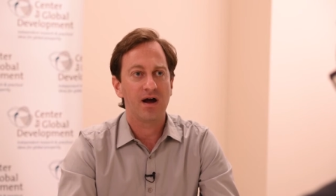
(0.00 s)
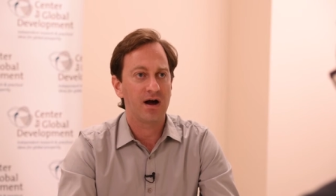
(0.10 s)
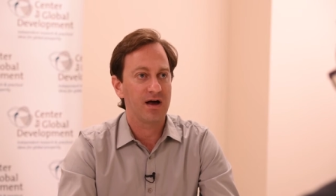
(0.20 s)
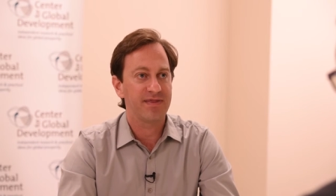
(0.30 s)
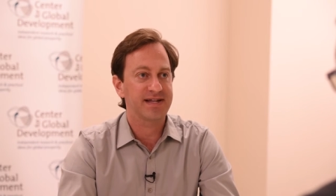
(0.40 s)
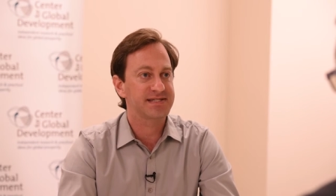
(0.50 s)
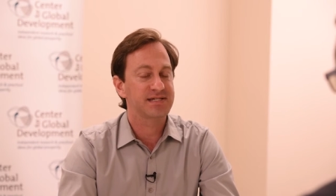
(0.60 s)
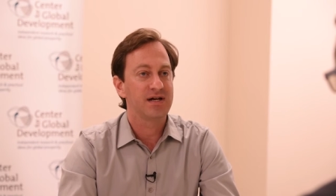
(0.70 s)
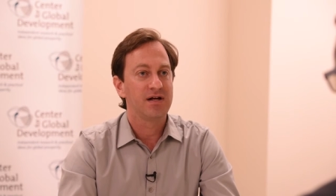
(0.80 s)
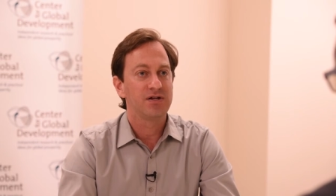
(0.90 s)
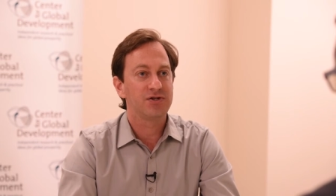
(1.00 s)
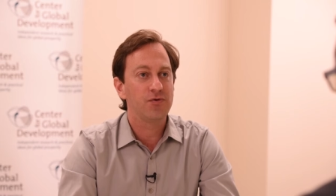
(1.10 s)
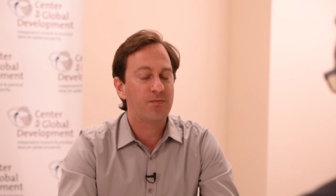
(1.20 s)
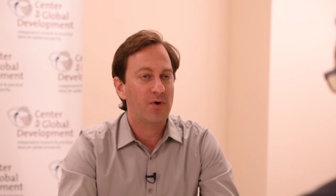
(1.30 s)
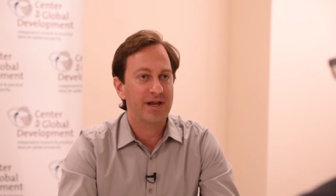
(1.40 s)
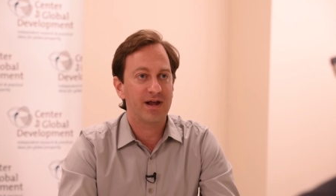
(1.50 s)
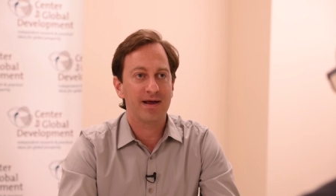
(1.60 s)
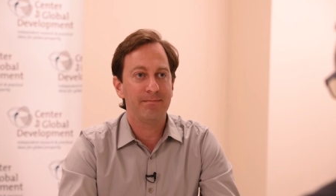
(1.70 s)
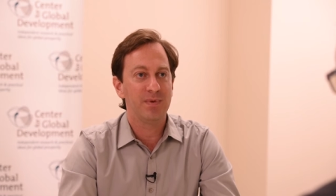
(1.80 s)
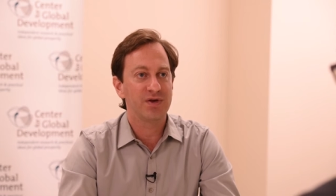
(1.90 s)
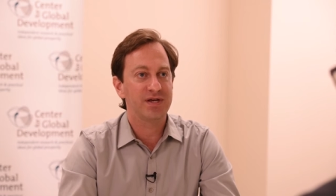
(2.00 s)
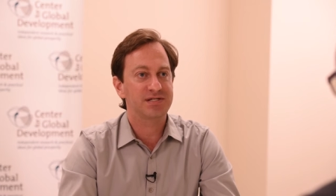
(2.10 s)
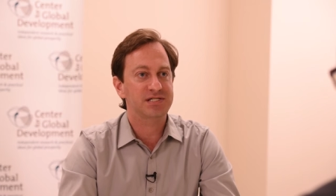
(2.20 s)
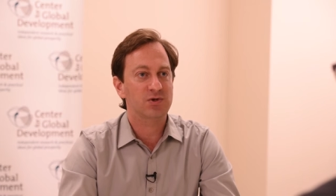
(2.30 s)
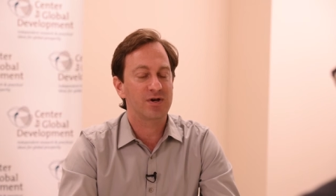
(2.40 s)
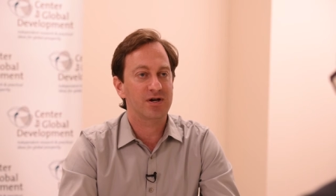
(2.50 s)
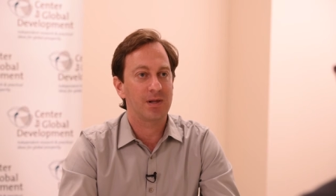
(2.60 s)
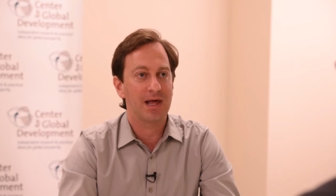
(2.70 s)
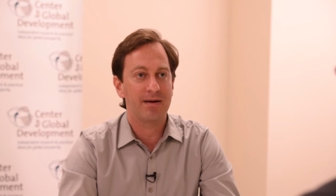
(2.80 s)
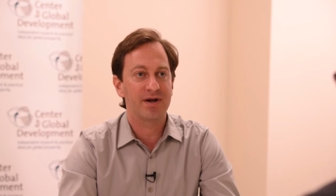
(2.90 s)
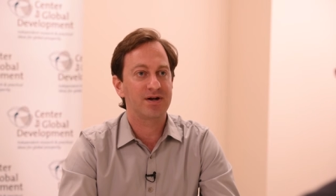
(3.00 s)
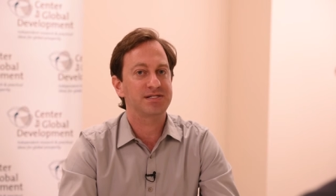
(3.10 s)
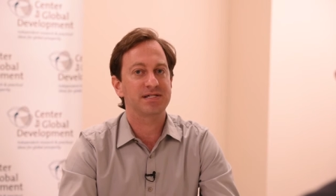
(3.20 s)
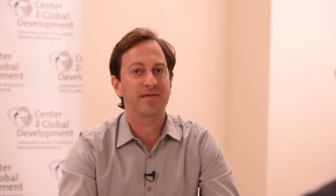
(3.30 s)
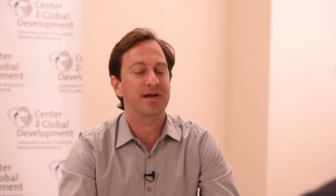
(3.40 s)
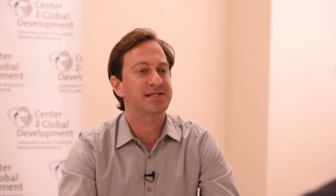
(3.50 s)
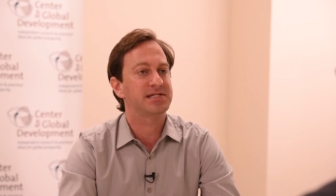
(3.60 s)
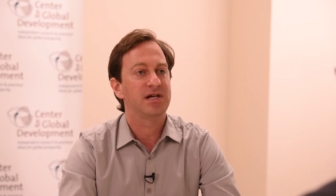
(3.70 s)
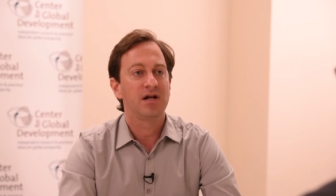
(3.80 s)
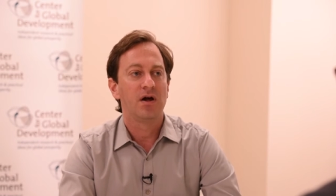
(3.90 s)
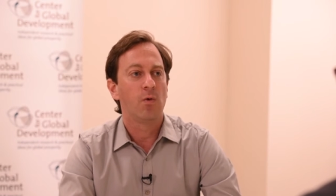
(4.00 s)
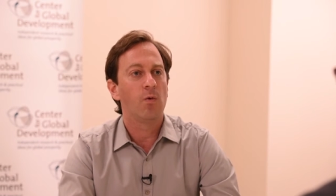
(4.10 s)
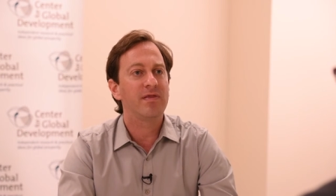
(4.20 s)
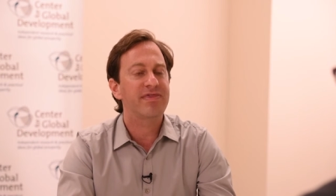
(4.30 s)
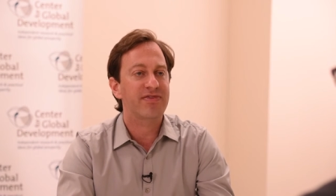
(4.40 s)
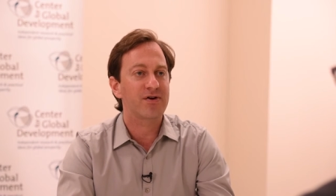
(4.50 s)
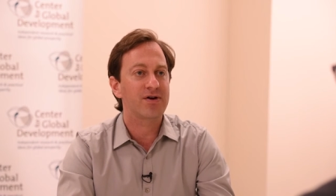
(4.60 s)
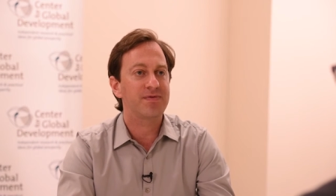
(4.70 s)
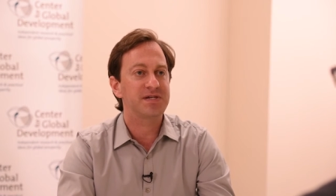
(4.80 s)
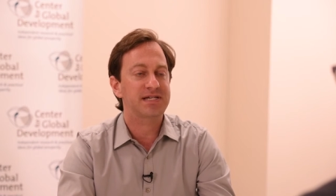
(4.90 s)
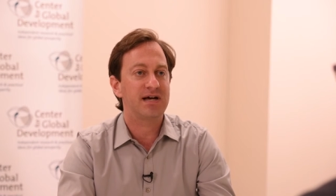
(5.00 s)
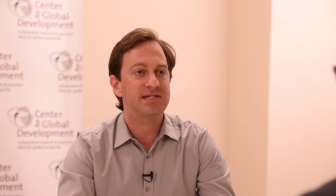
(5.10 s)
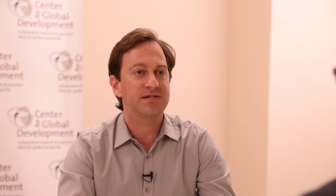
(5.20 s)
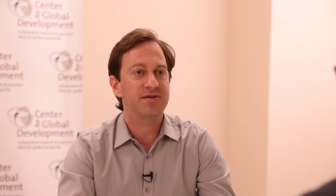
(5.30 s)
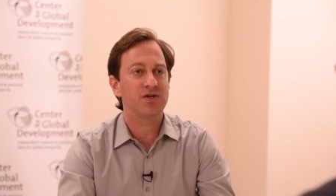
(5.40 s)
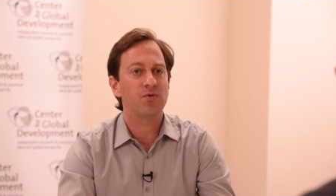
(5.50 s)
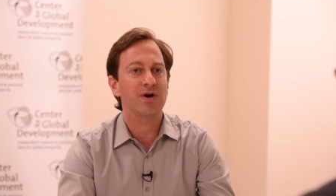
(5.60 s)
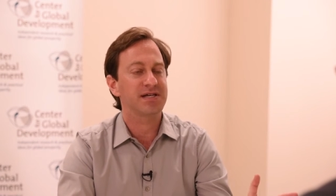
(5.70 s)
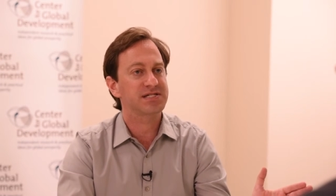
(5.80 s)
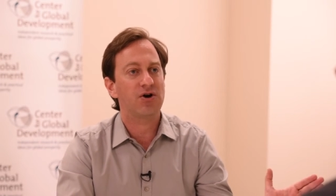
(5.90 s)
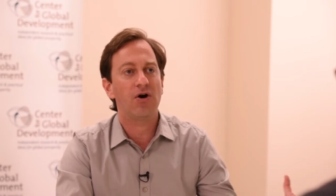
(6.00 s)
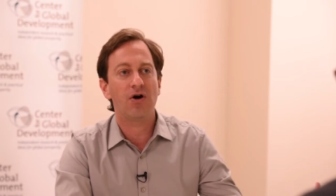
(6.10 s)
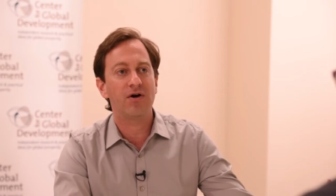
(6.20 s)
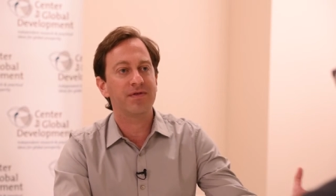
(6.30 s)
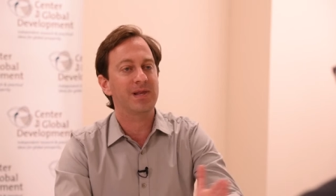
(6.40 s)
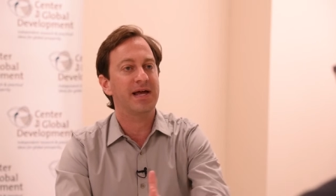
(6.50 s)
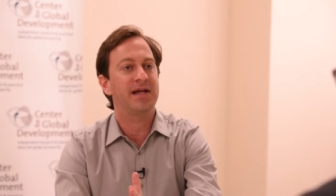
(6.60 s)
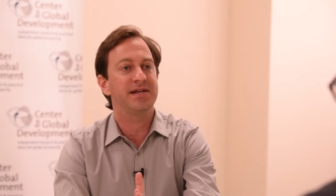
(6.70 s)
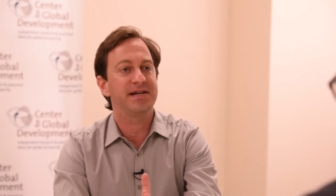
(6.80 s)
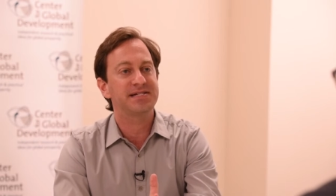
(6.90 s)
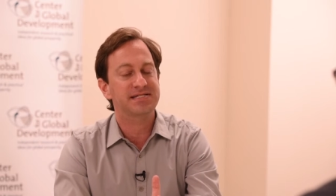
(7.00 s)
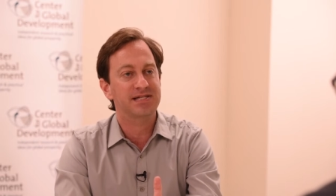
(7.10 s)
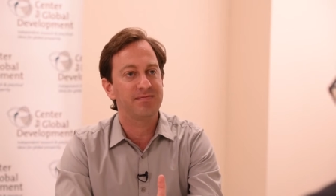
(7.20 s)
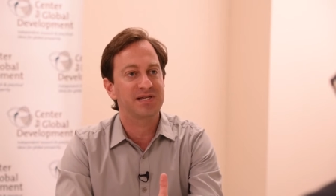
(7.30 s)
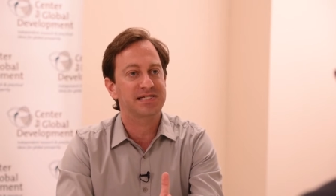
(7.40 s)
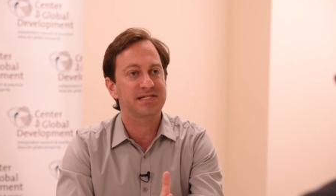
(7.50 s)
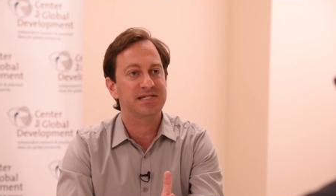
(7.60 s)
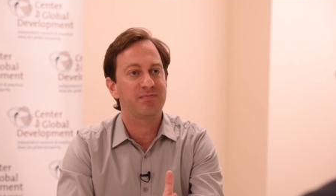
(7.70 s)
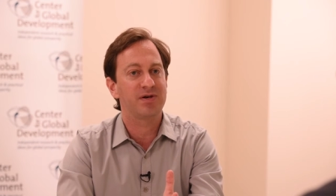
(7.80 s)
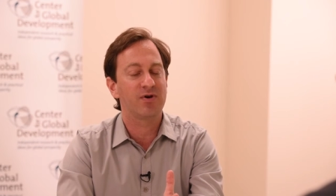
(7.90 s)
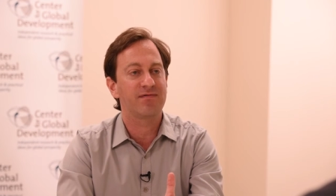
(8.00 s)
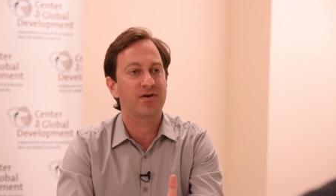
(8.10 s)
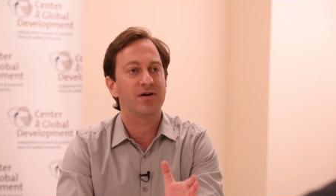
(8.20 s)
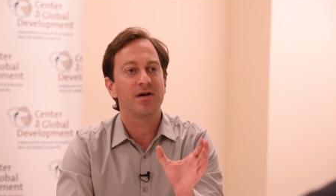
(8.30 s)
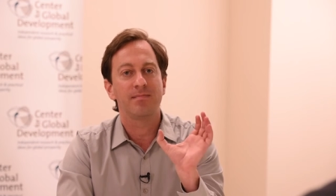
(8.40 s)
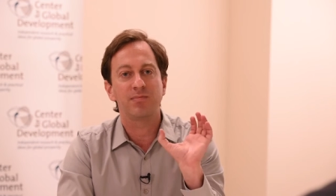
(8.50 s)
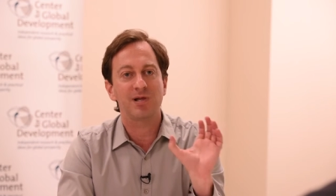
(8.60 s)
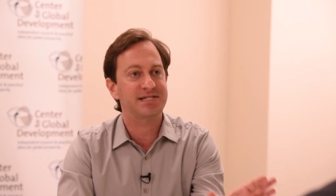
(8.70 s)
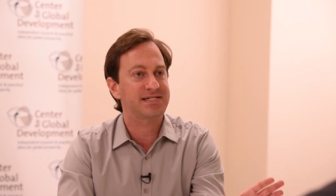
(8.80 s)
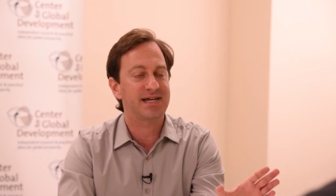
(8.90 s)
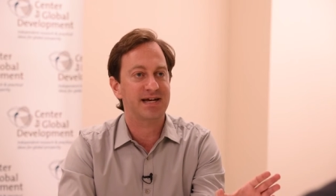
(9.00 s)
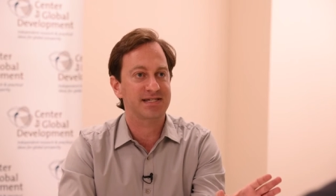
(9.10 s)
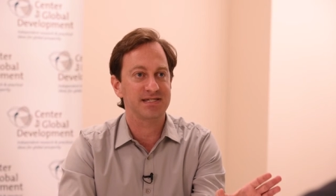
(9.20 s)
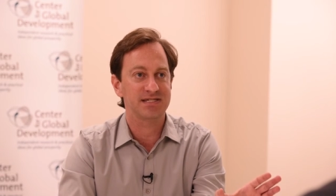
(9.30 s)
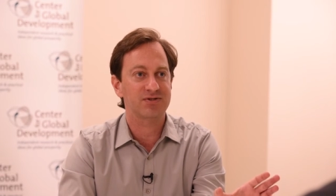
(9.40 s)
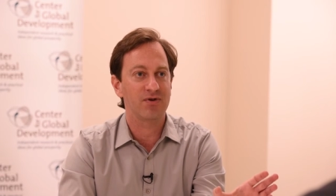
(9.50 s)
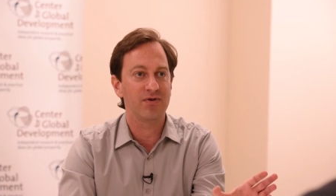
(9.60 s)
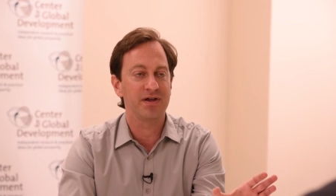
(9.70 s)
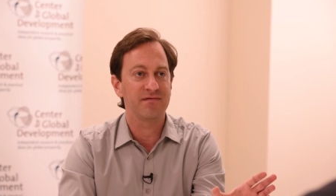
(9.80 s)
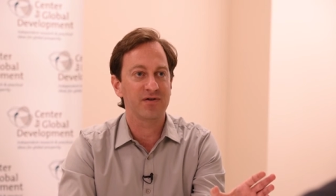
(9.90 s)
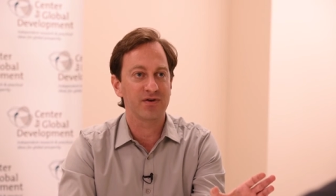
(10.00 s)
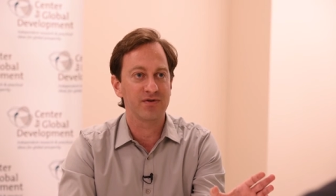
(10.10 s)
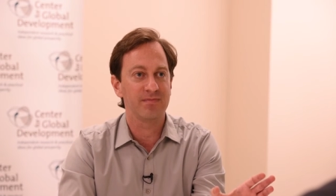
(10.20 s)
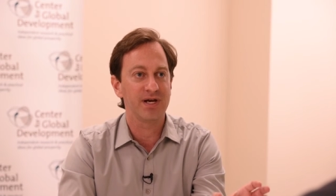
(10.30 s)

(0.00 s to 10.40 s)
Uh, that's 2.9 million square kilometers. That's one third the size of the US. All the land east of the Mississippi River plus Texas thrown in for good